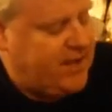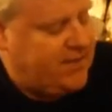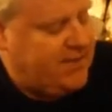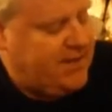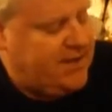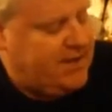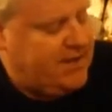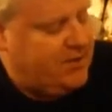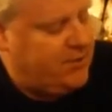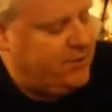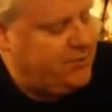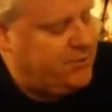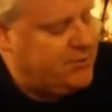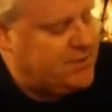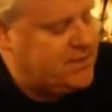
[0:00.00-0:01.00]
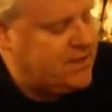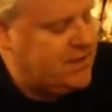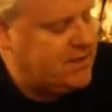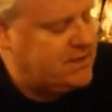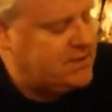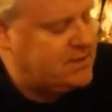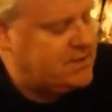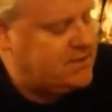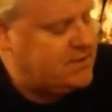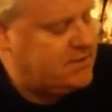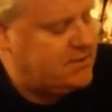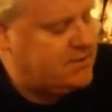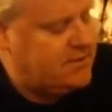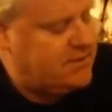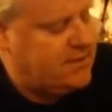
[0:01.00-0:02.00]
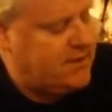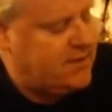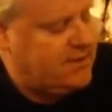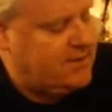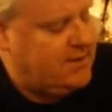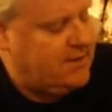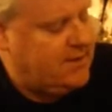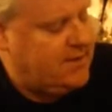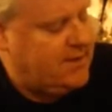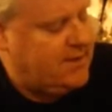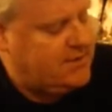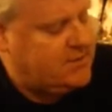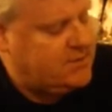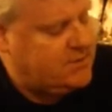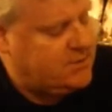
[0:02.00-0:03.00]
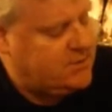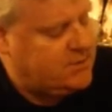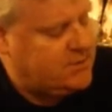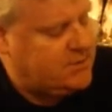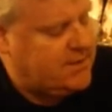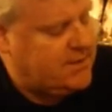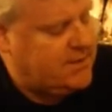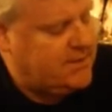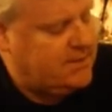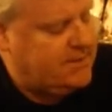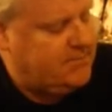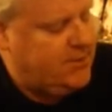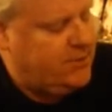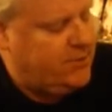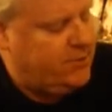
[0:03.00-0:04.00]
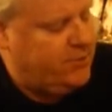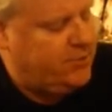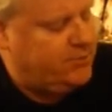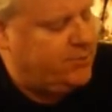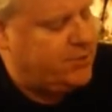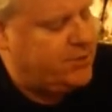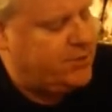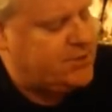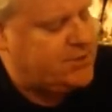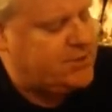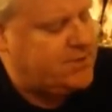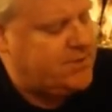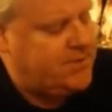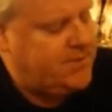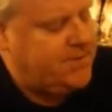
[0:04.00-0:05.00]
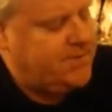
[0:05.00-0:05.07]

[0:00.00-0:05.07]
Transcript: I think in other routines that I taught in other books,